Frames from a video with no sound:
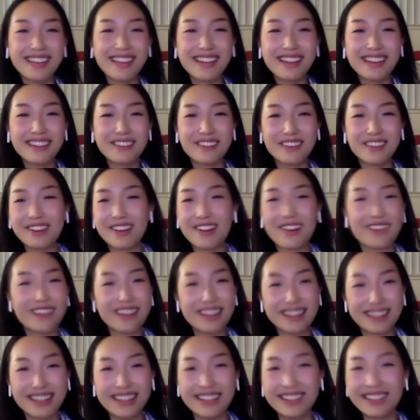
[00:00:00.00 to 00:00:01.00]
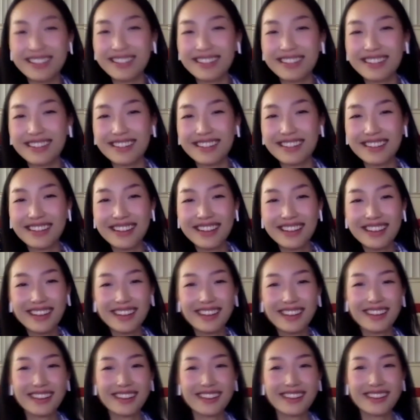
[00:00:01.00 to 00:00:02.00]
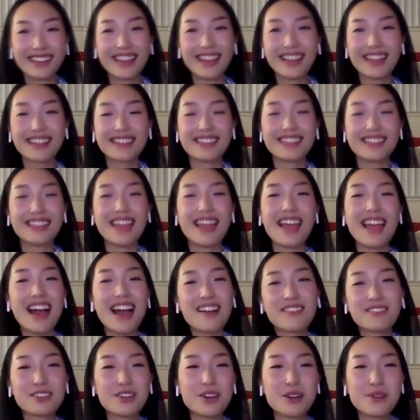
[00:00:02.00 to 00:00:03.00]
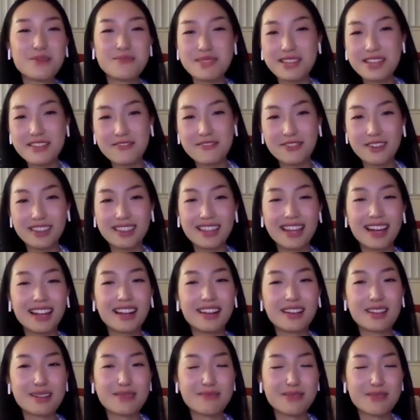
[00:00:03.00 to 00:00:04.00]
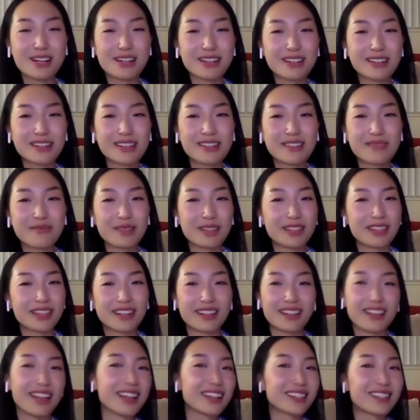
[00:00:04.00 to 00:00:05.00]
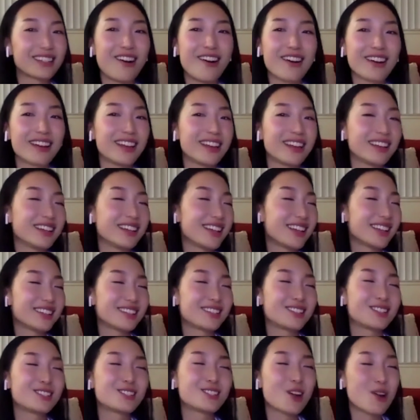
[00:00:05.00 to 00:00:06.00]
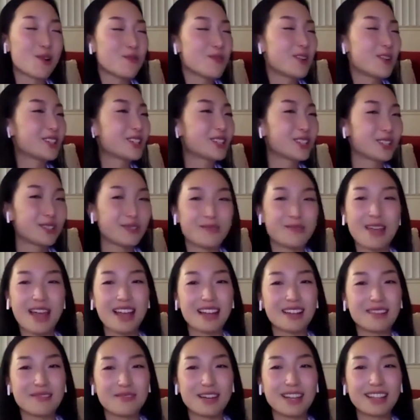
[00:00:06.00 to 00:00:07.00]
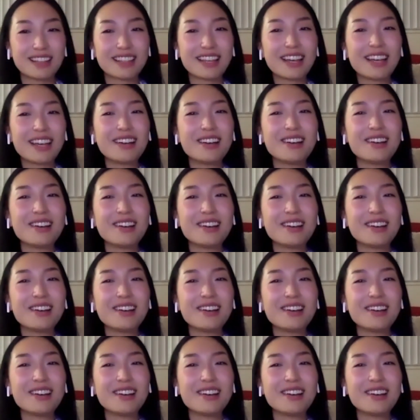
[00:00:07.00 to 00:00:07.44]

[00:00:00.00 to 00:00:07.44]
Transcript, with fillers: like for no reason like they have no beef with that other person, but they're like talking so much smack about them,